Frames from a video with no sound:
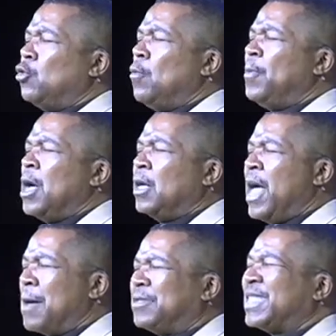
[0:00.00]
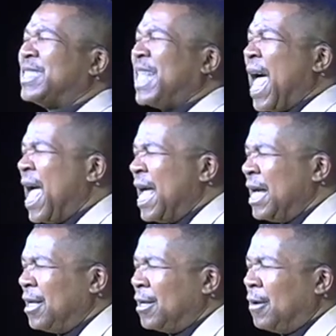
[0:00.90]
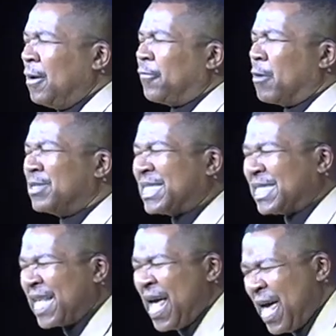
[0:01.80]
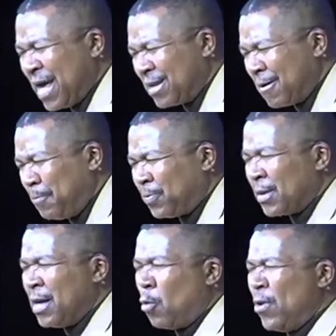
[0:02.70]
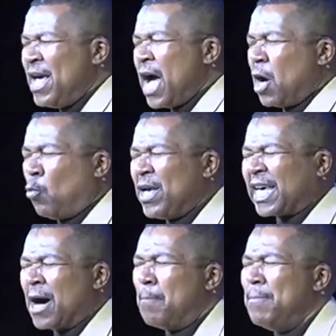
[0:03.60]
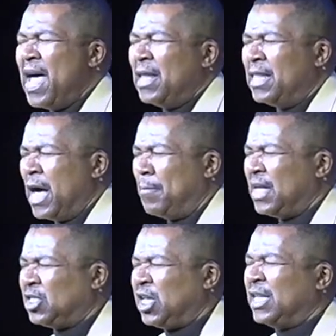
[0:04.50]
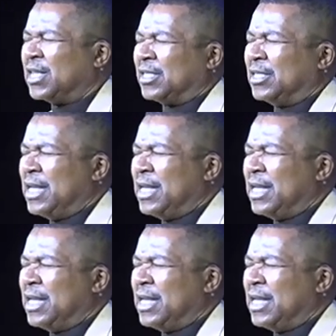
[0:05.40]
to abstain from sin. We commend them in Jesus'